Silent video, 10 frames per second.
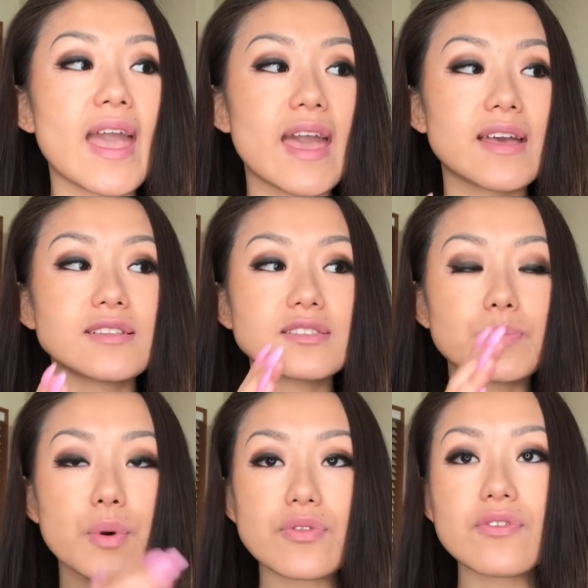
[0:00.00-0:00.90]

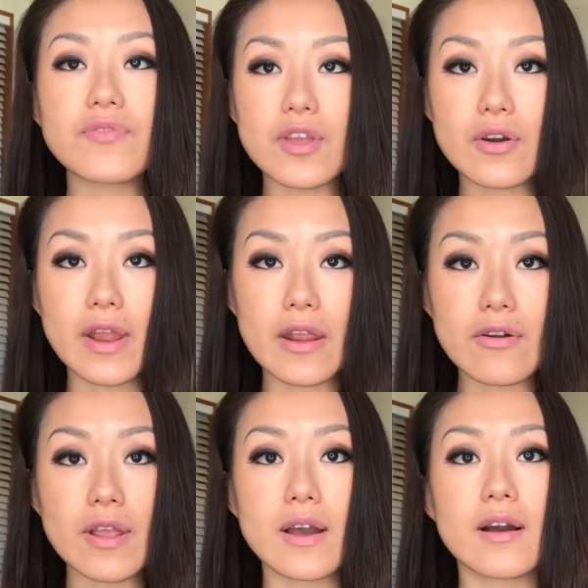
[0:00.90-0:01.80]
and both of their
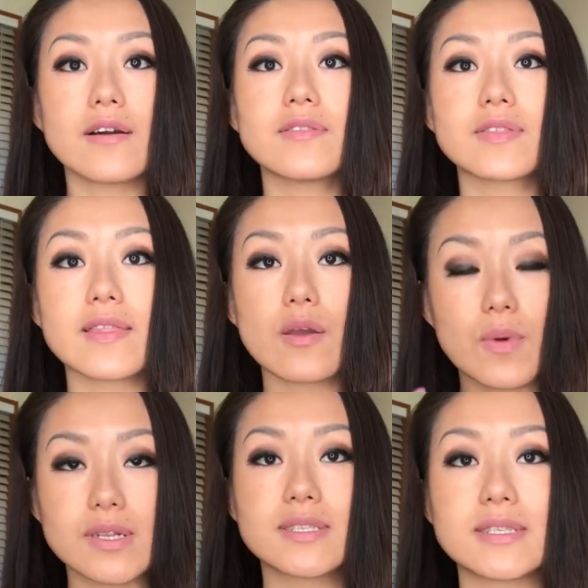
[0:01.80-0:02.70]
area that they
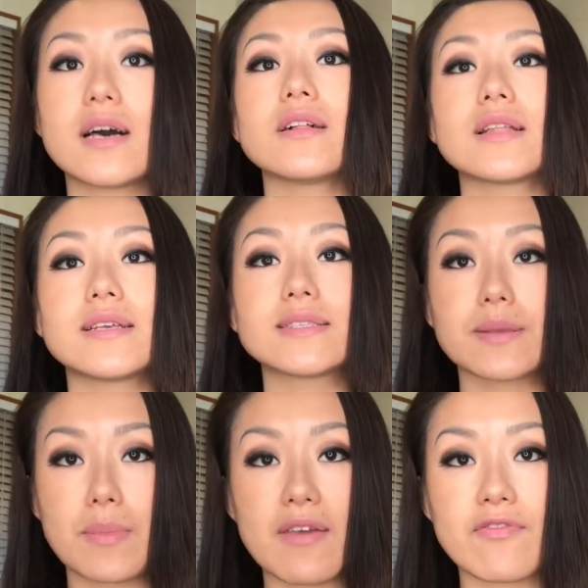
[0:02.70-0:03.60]
want to sell is
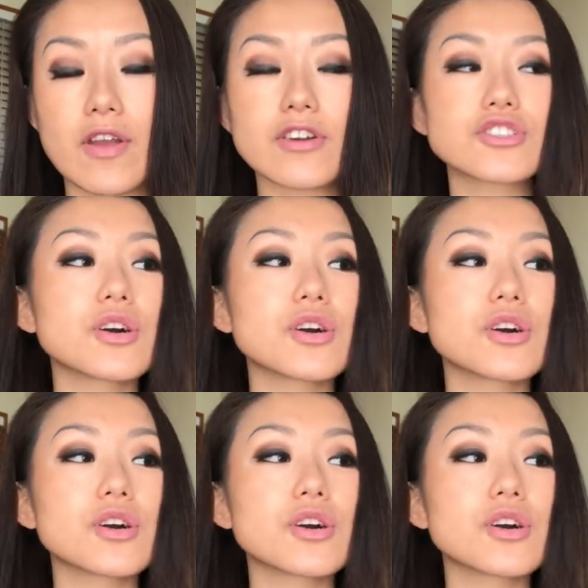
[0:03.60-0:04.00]
in Mayfair.